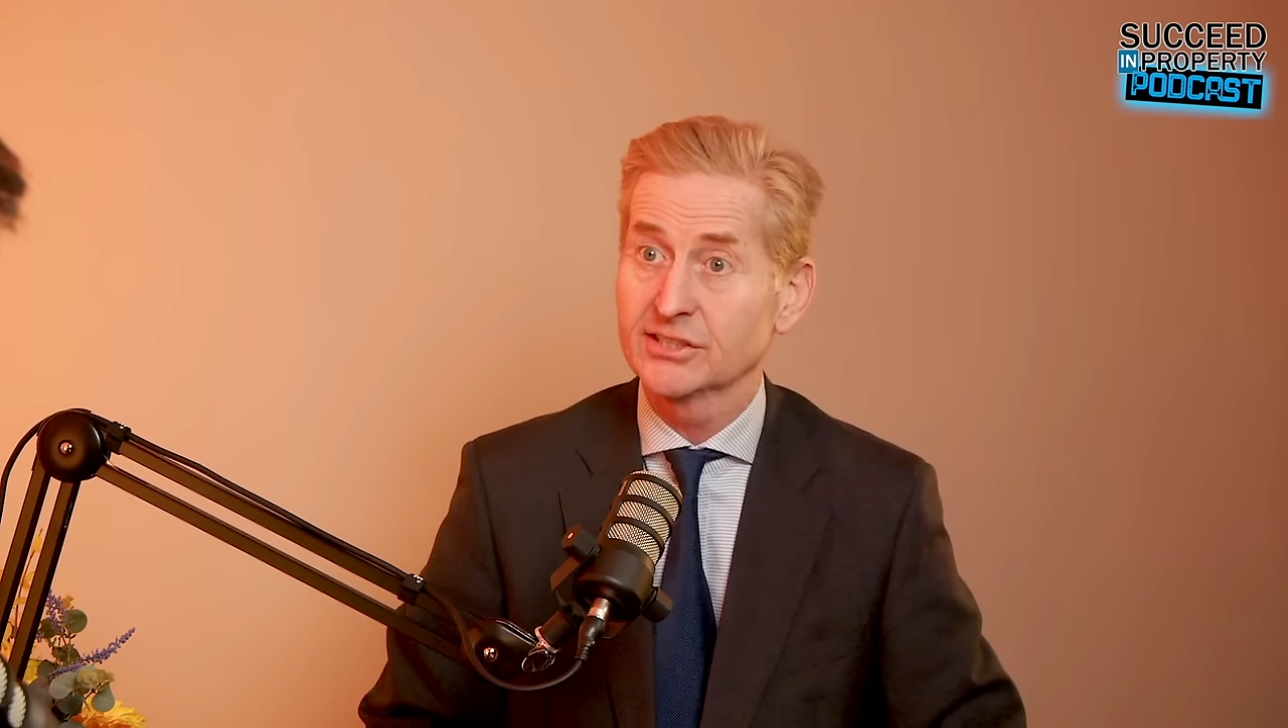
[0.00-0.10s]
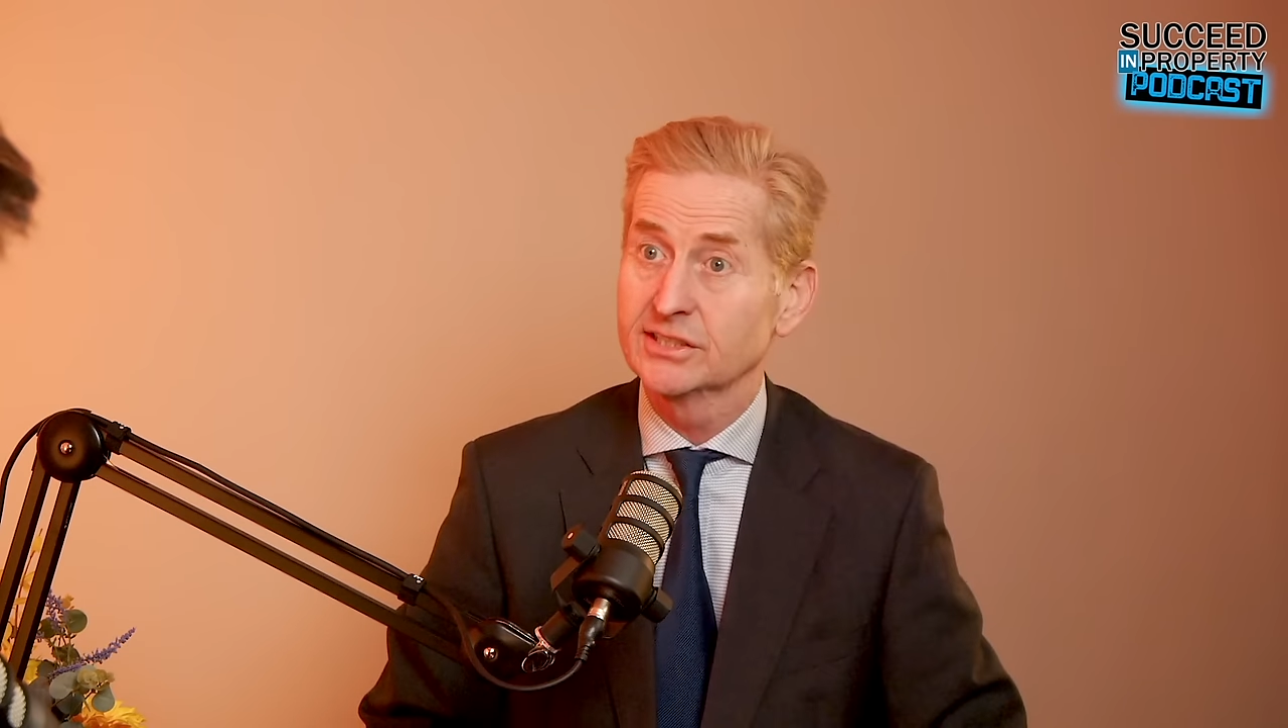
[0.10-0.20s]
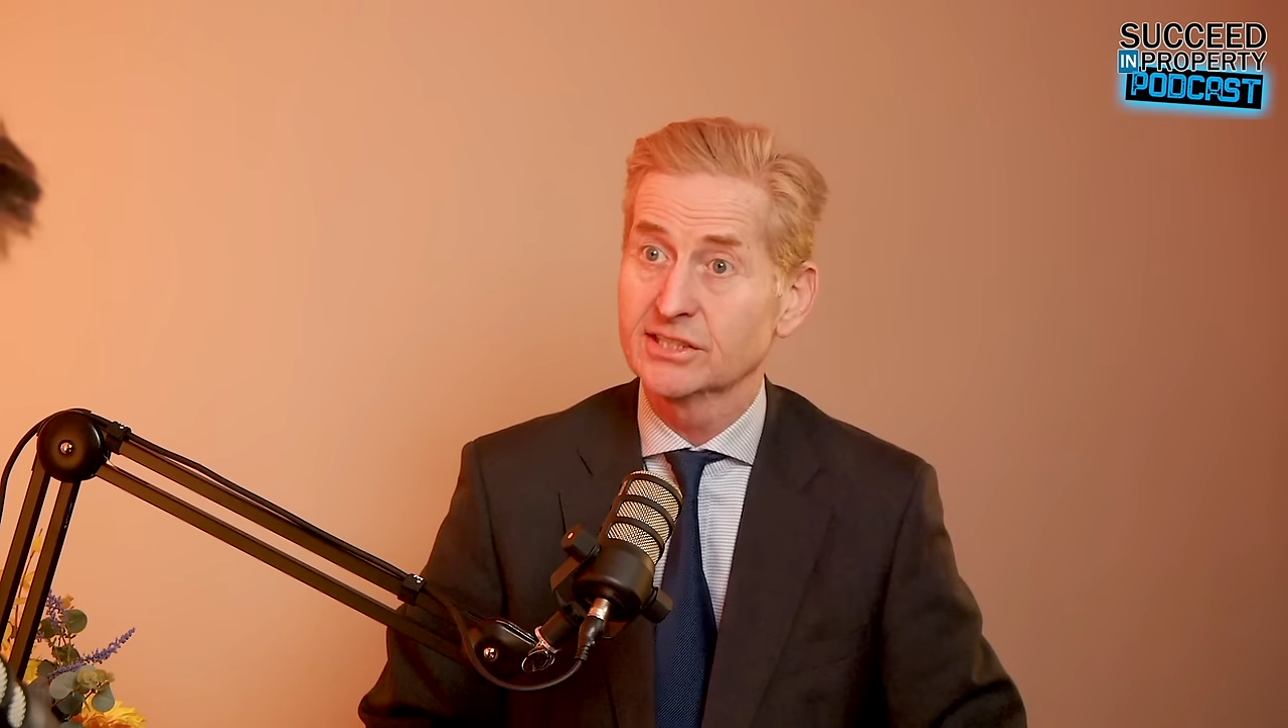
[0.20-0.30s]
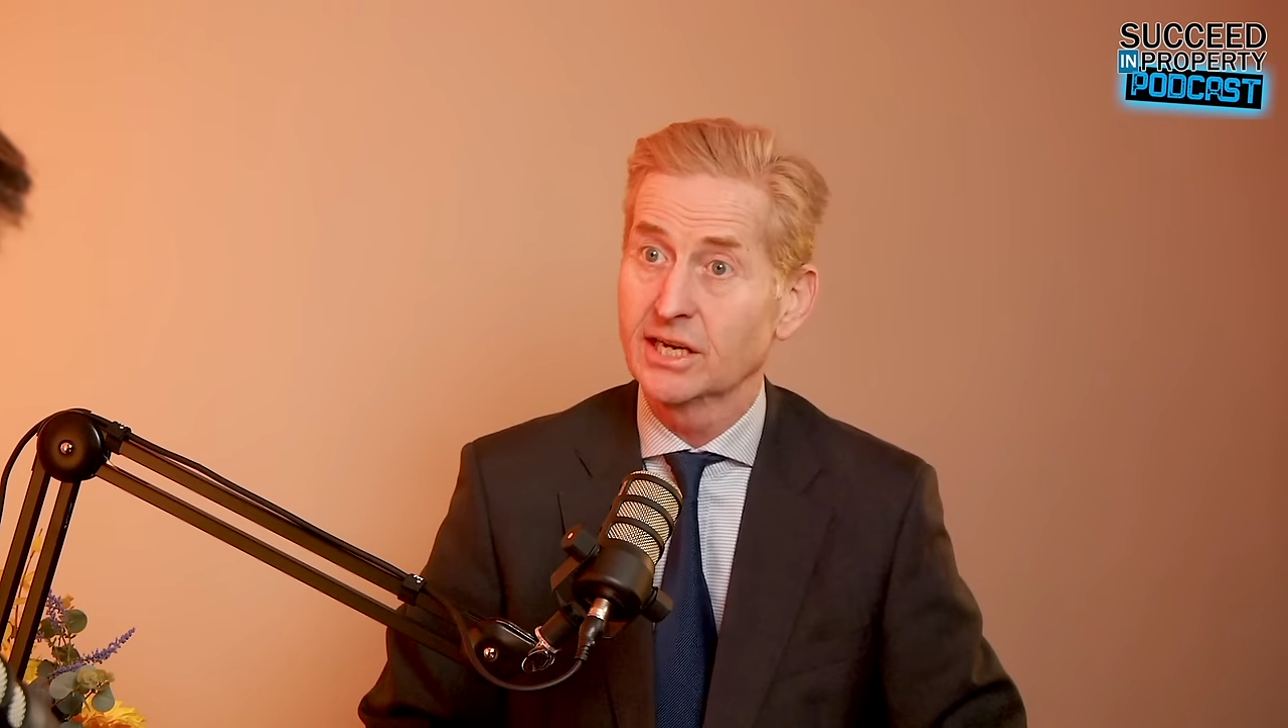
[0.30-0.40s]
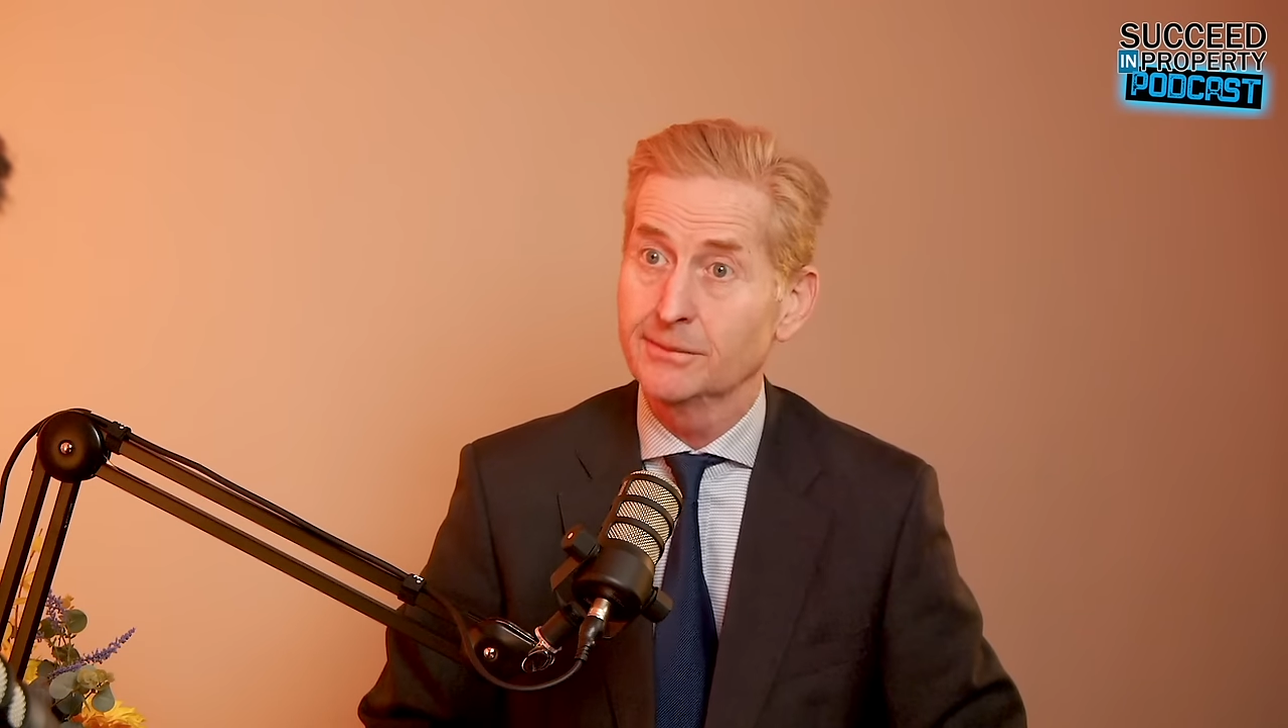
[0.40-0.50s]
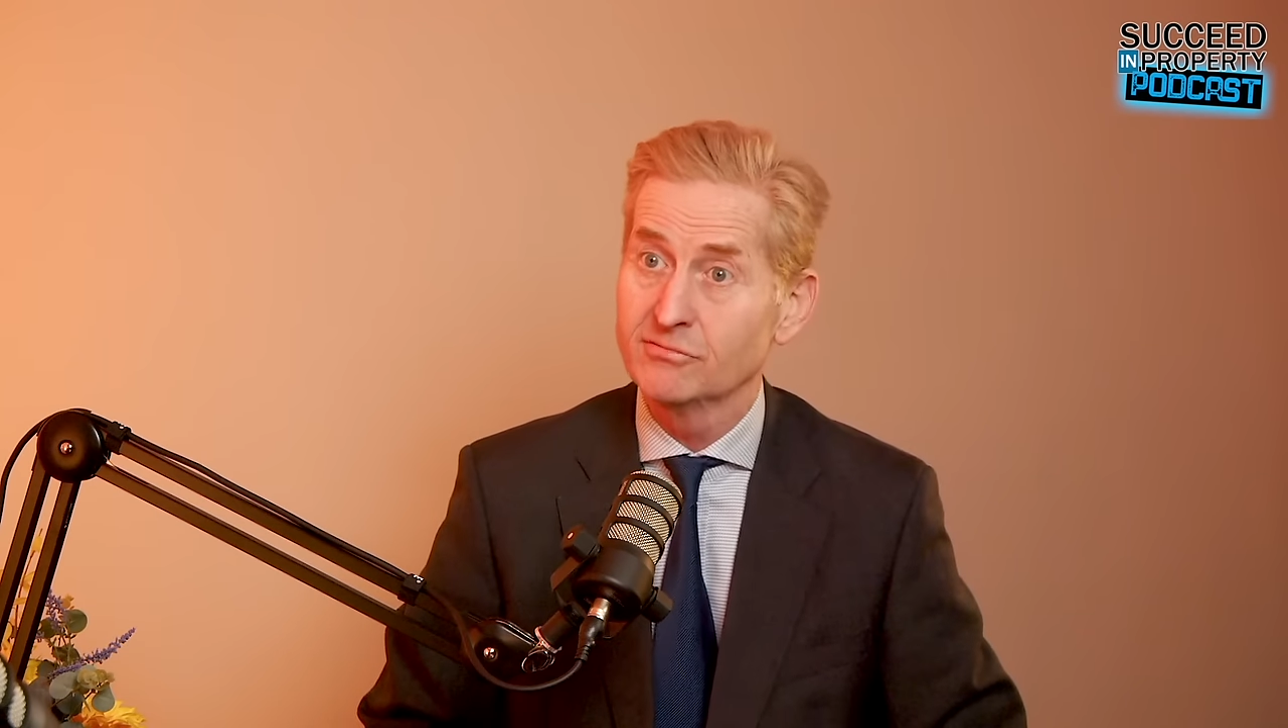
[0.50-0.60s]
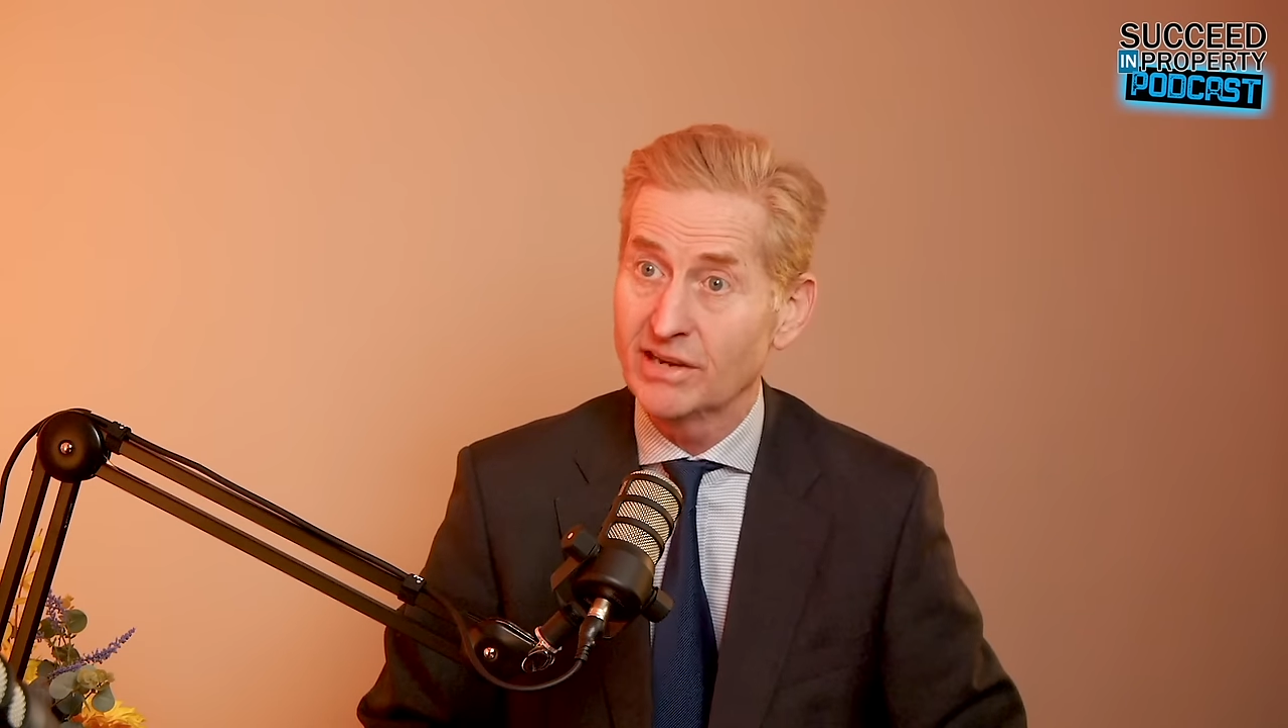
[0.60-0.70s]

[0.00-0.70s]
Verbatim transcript: at a time and